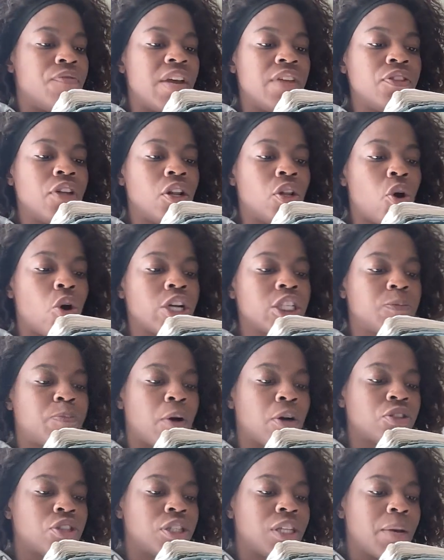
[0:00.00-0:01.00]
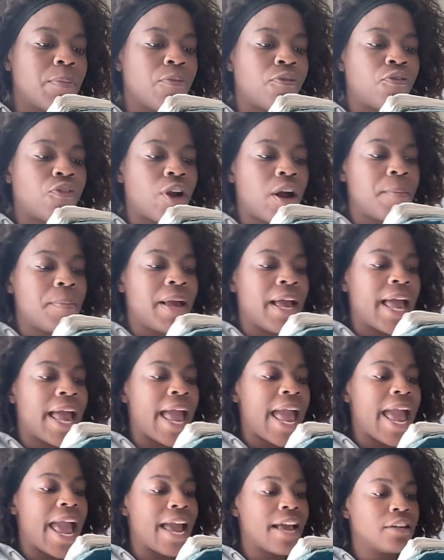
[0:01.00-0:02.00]
Then the Lord spoke to
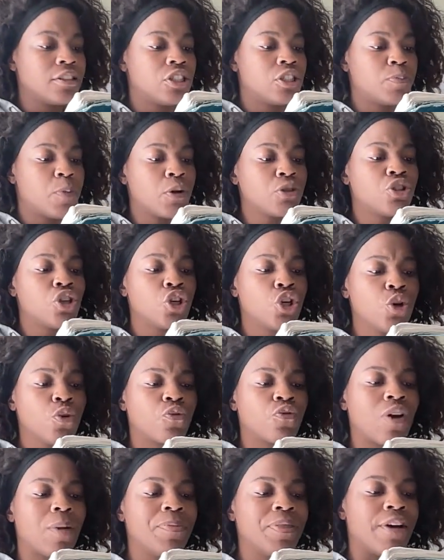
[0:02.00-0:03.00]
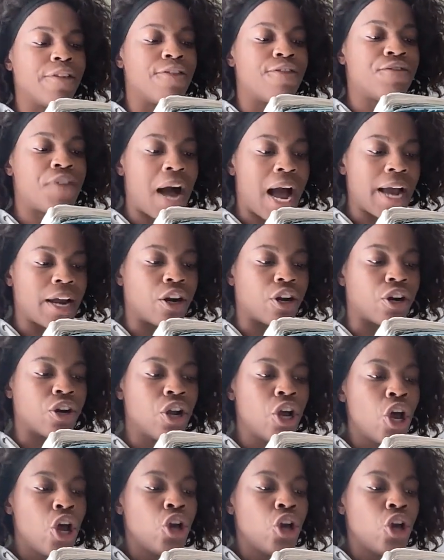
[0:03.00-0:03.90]
you from the fire.